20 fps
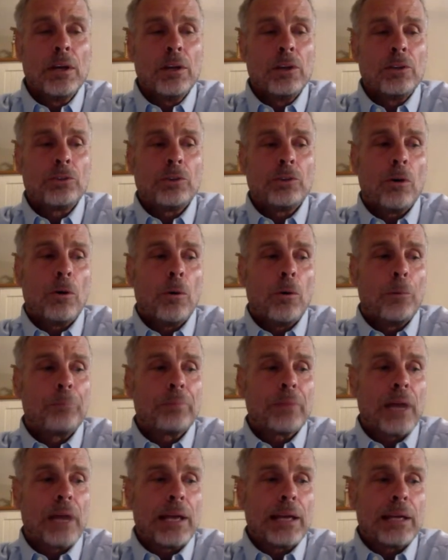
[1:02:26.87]
So
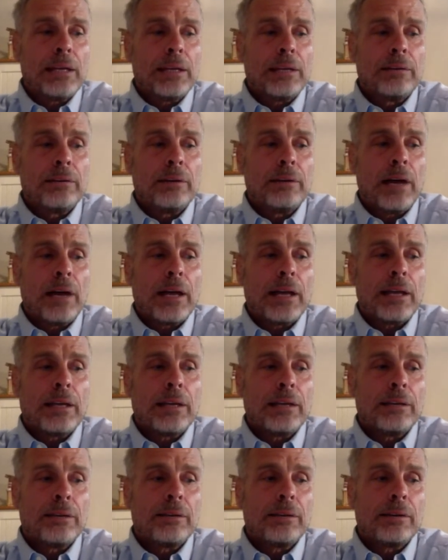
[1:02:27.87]
I can, I
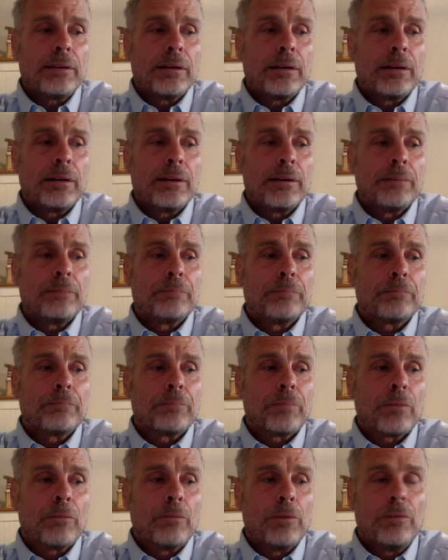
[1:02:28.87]
can um,
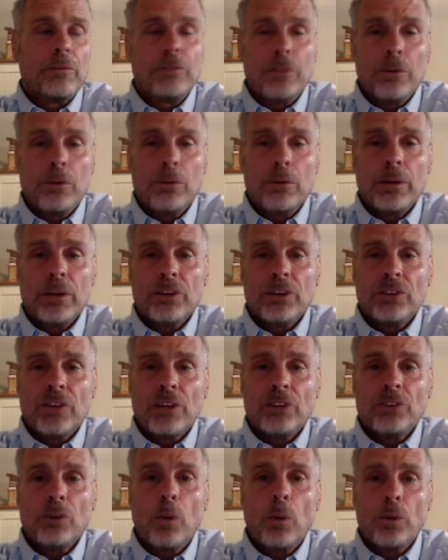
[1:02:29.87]
review and
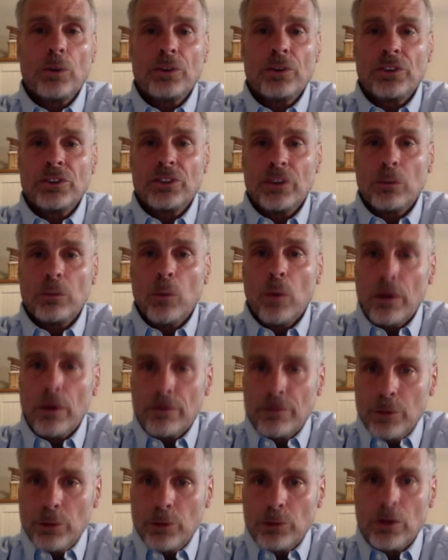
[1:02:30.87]
assess horses in one of
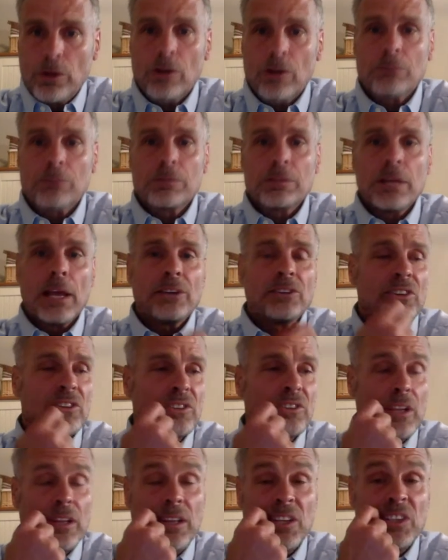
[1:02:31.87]
two
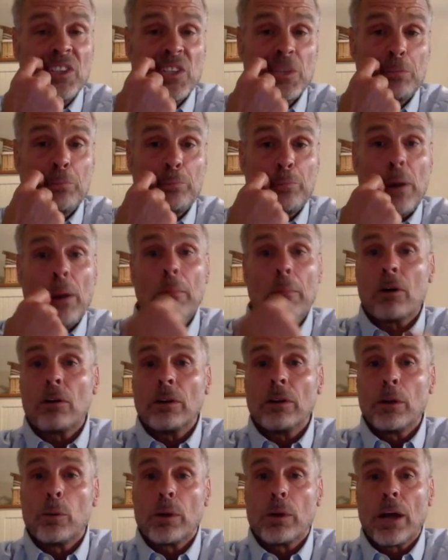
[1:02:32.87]
circumstances. And this is
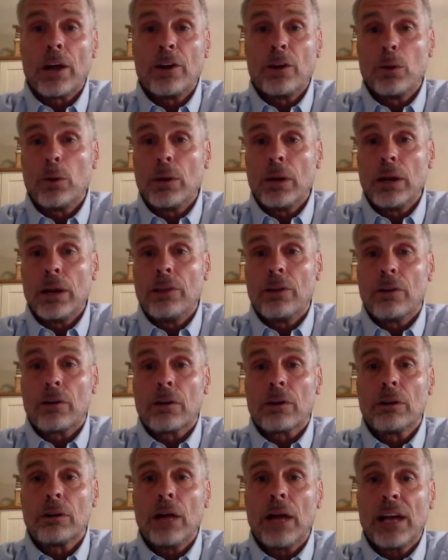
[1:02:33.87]
primarily what I do, either
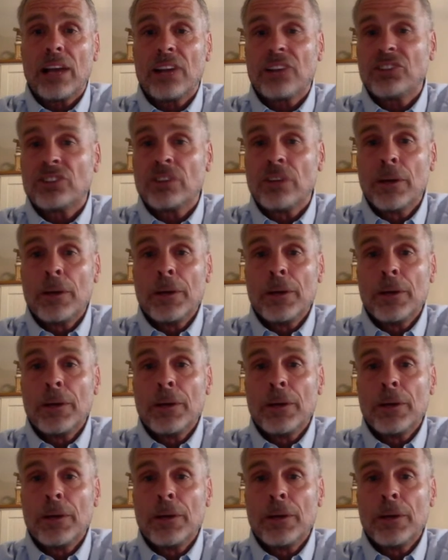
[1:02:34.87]
clients